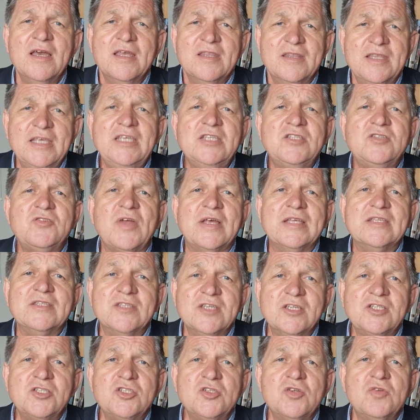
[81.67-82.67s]
these
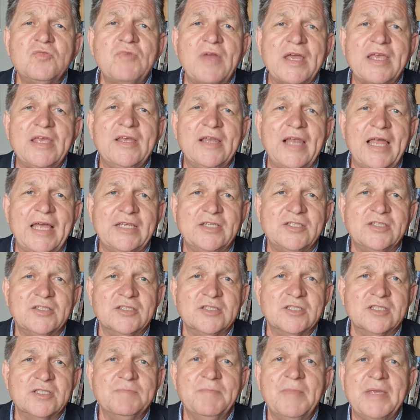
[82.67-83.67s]
transitional
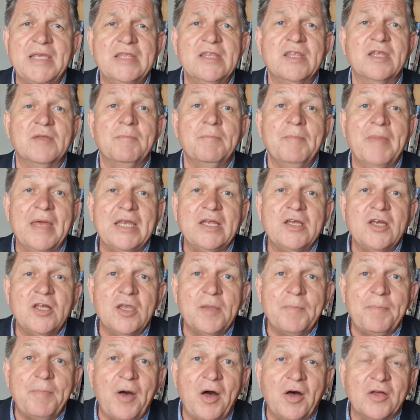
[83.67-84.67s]
regulations mean that medical
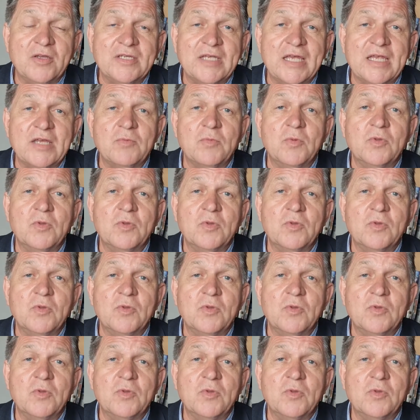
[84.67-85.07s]
apartheid